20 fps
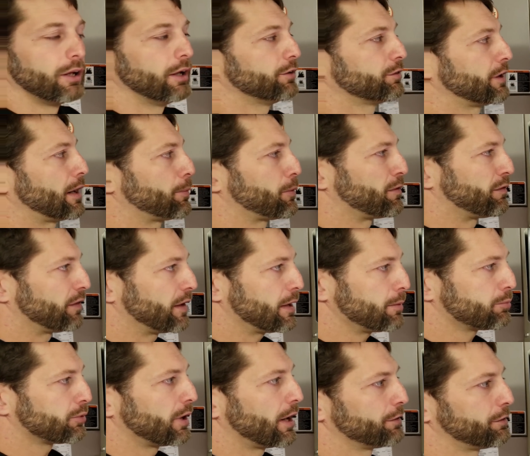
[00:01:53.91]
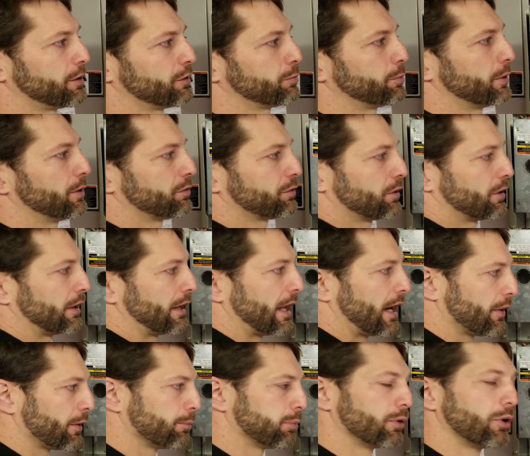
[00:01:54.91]
stop the flame process, but it's going to
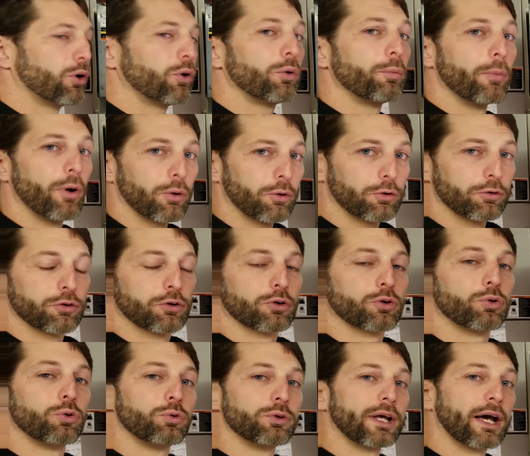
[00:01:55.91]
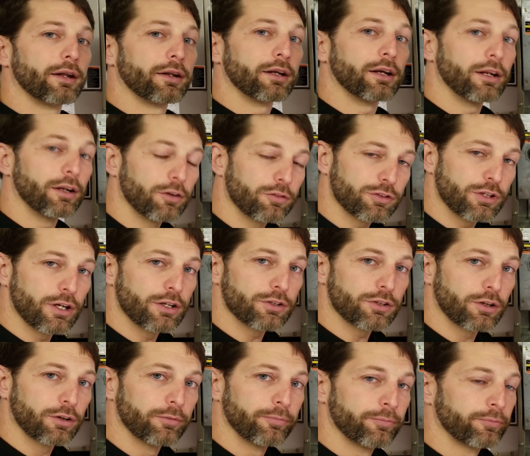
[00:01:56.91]
allow the blower motor to cool down the heat
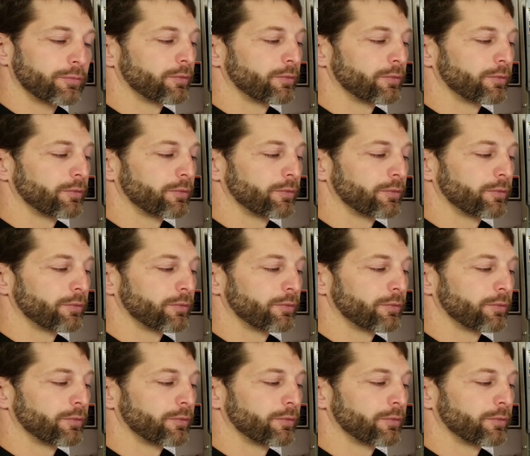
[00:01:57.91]
exchanger.